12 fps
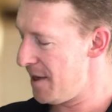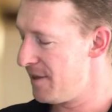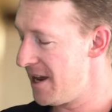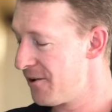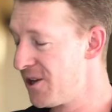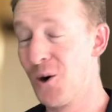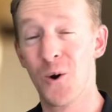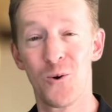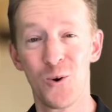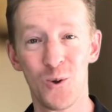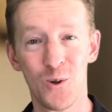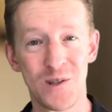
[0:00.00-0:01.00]
They're Your
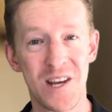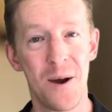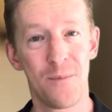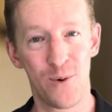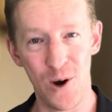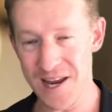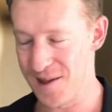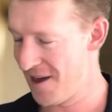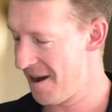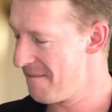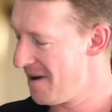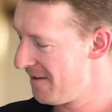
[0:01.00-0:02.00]
Rules, Break
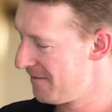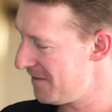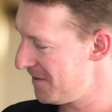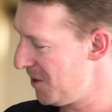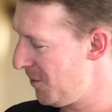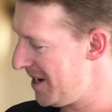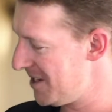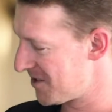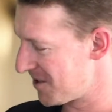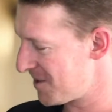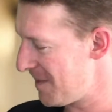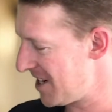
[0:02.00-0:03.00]
Them, 50 Ways
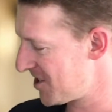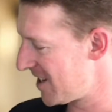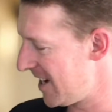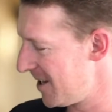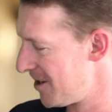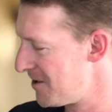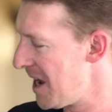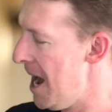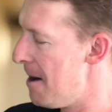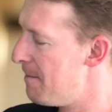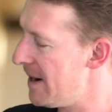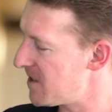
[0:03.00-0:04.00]
to Smash Silos,
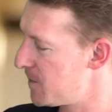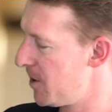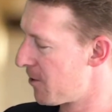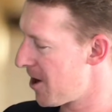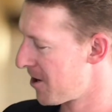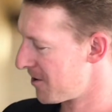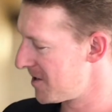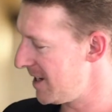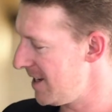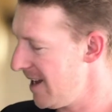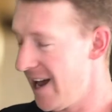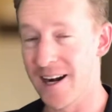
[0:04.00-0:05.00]
Bust
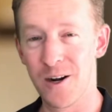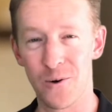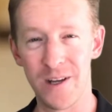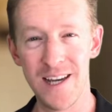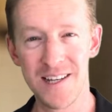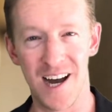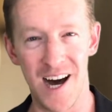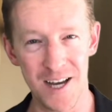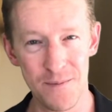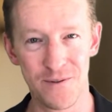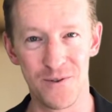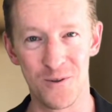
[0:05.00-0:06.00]
Bureaucracy, and Create a
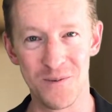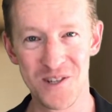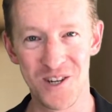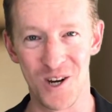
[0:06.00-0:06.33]
High Performance